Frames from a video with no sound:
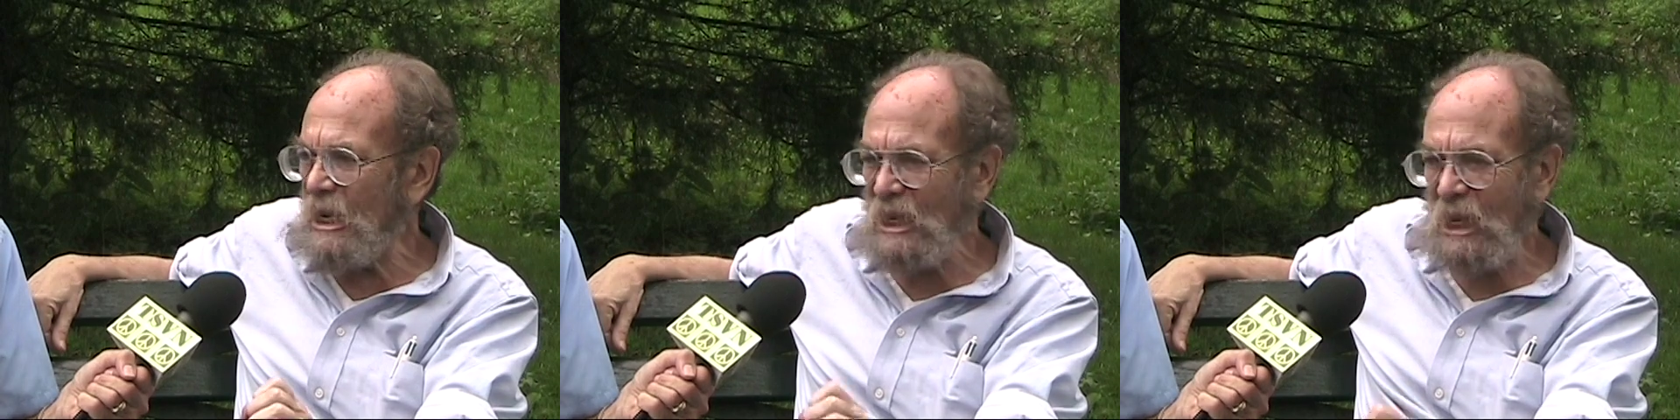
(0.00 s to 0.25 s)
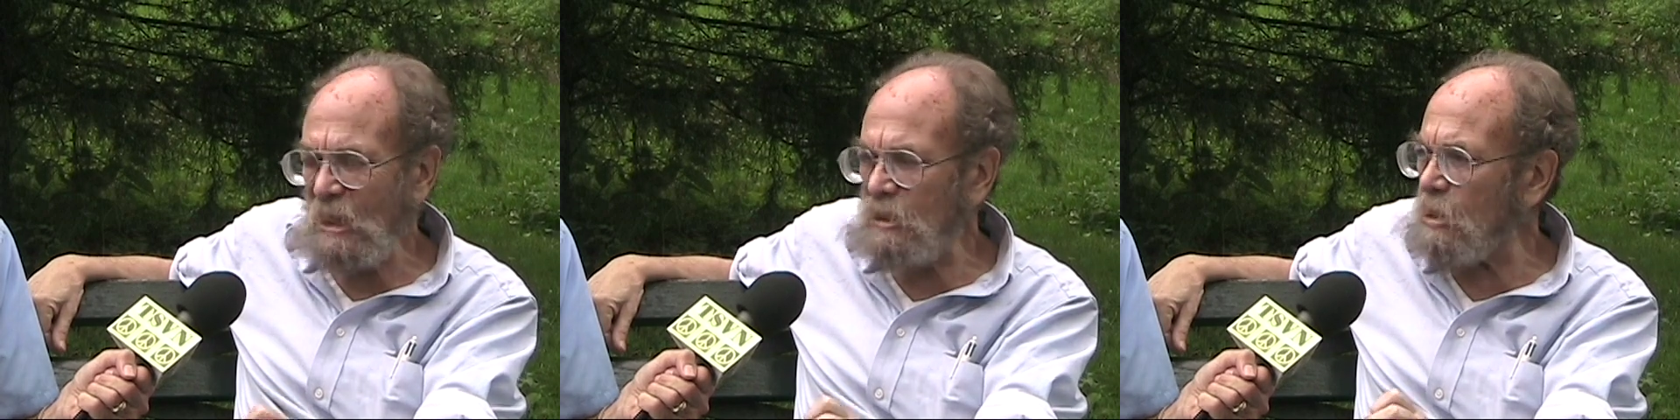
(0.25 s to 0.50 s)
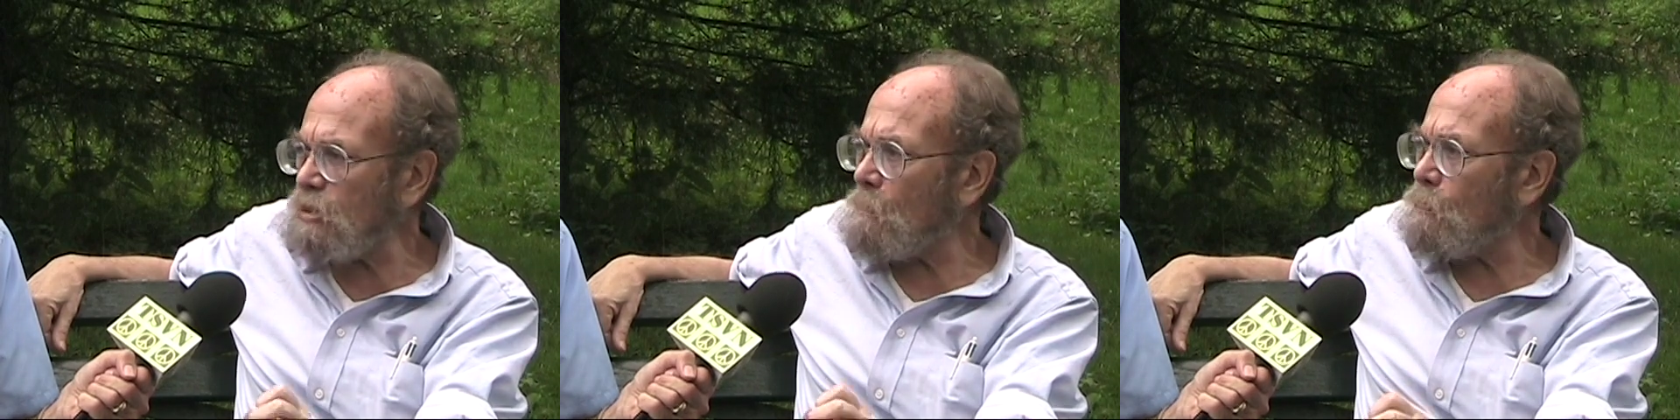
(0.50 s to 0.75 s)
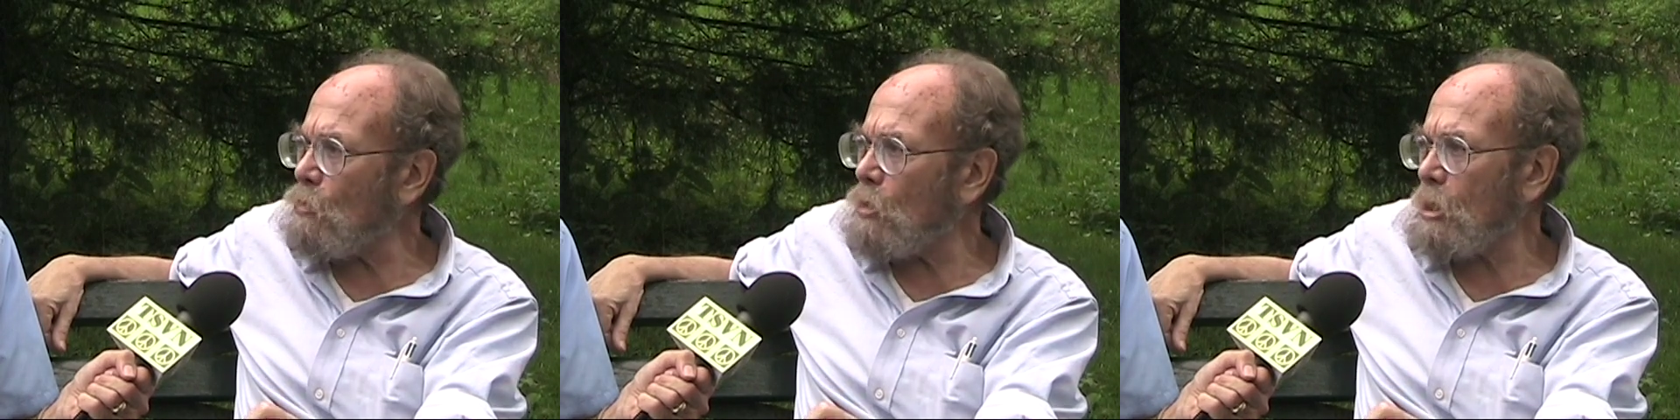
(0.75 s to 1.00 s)
nicked at the
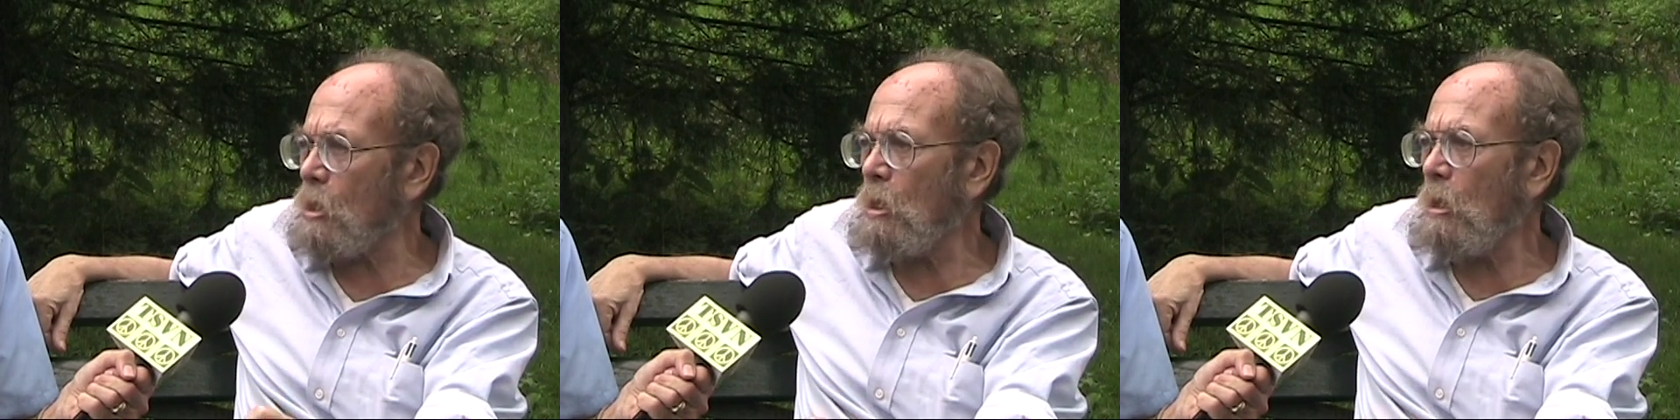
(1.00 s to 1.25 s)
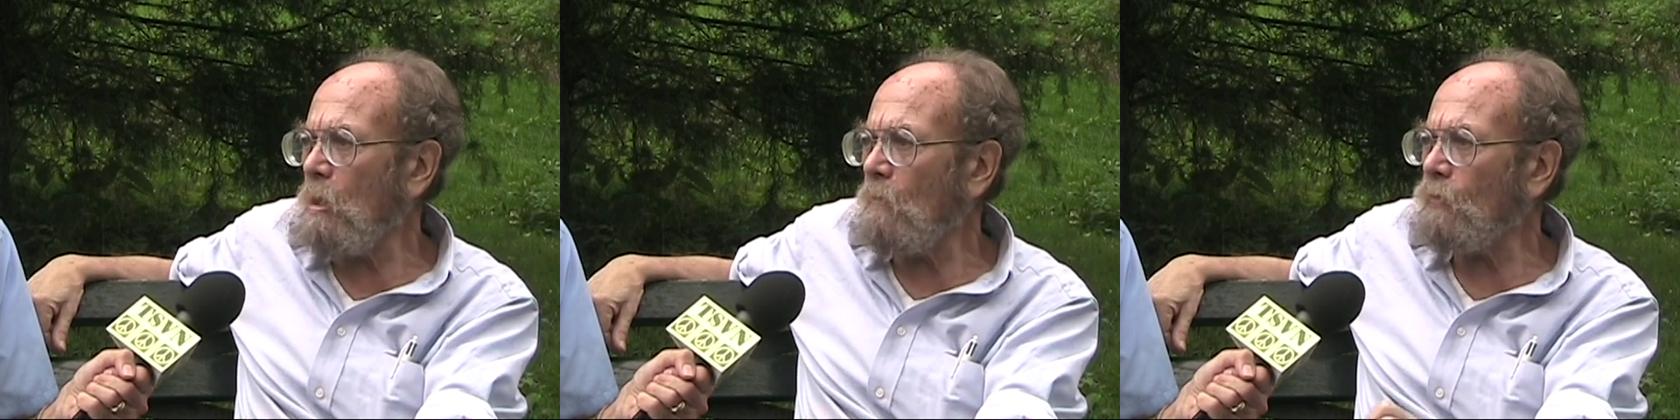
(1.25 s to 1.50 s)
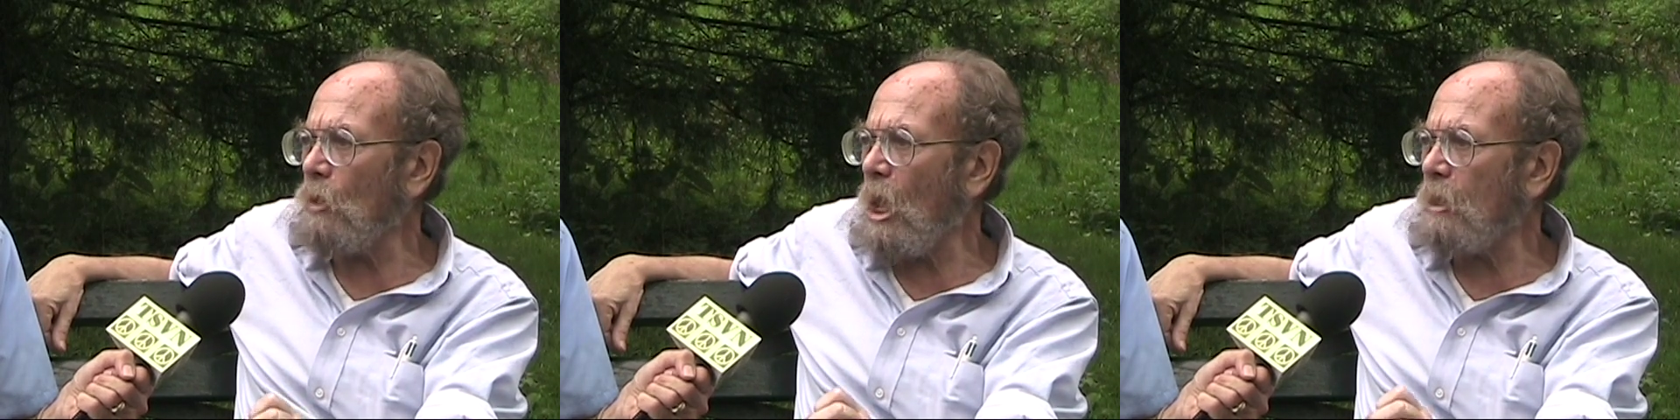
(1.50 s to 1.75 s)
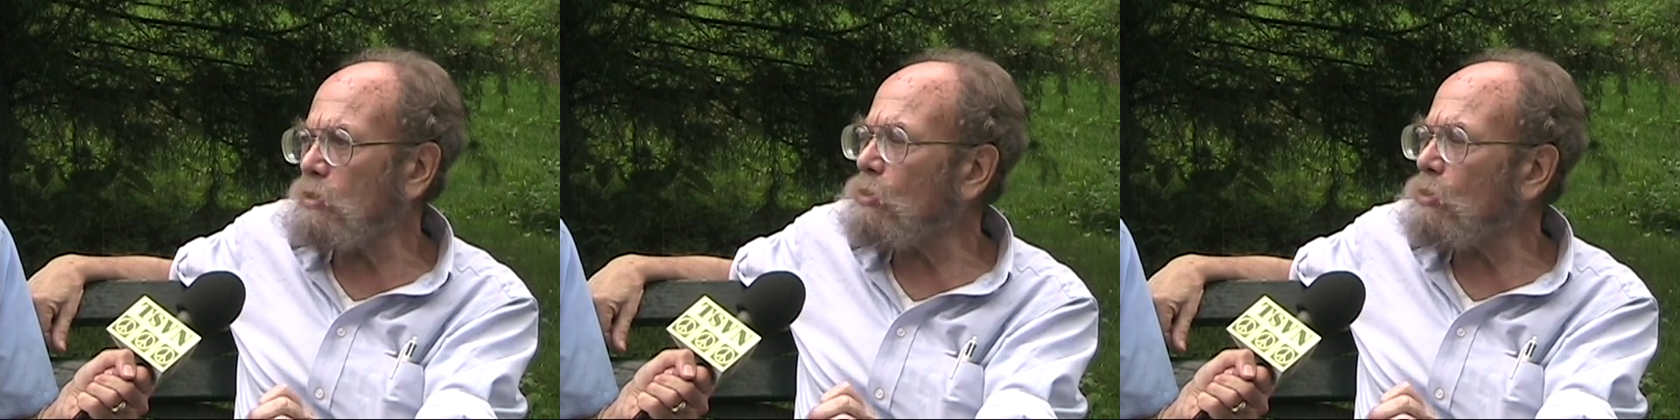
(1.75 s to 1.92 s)
border for like